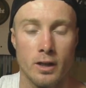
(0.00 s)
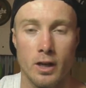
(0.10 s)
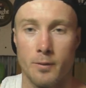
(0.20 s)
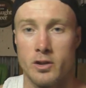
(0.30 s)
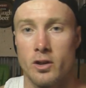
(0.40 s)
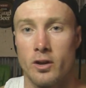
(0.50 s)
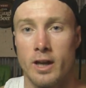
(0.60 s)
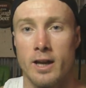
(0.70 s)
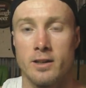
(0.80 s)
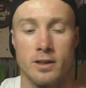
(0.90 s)
Going to be
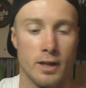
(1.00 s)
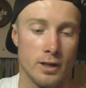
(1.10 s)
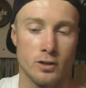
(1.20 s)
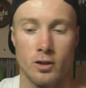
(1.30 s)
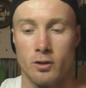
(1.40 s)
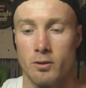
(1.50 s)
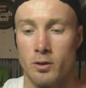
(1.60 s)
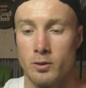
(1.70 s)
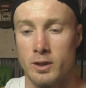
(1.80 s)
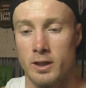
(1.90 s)
showcasing these two
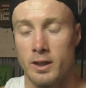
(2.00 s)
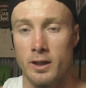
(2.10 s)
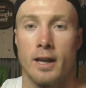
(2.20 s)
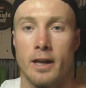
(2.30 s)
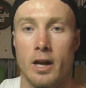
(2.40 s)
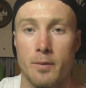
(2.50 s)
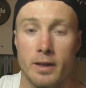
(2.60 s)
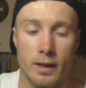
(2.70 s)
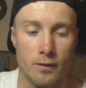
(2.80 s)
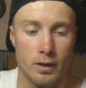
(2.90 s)
reels here and going to
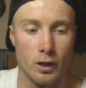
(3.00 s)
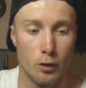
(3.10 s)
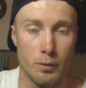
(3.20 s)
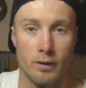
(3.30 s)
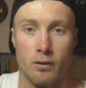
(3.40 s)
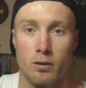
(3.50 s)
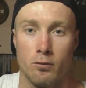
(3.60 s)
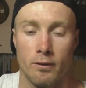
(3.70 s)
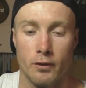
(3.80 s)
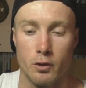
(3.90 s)
be giving a little bit of a
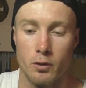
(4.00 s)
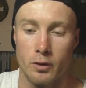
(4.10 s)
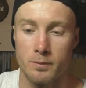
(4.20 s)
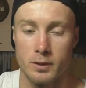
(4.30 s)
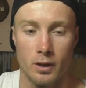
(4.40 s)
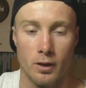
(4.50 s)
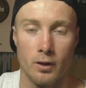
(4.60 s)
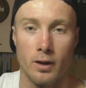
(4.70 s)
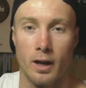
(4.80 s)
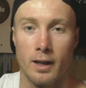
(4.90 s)
review on them,
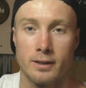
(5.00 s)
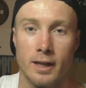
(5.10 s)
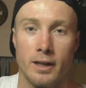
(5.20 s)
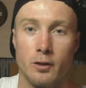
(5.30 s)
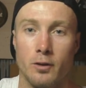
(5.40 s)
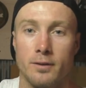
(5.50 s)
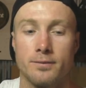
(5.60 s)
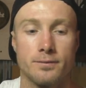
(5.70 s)
so let's get into it.